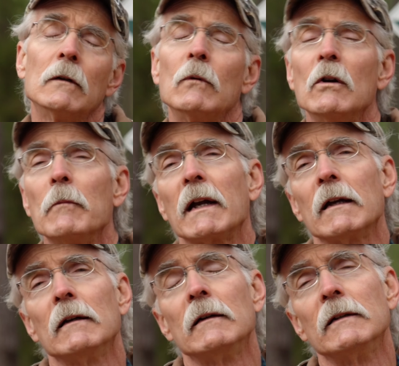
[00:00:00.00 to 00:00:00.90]
when you're
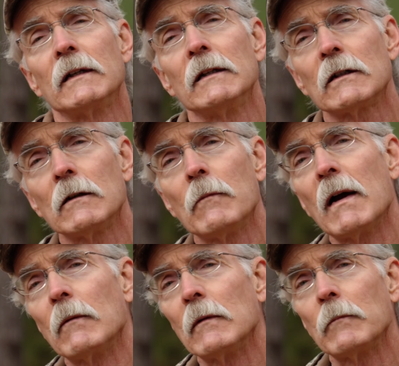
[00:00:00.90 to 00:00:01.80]
making a decision
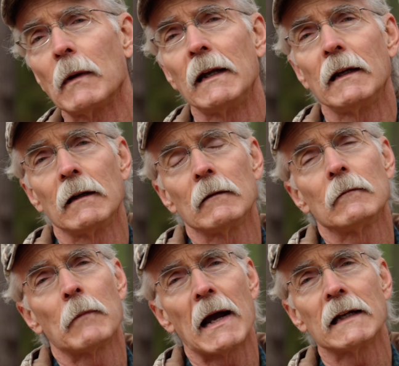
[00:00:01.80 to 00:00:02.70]
about planting
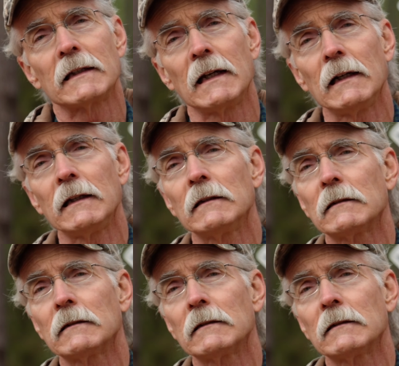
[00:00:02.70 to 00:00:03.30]
pine seedlings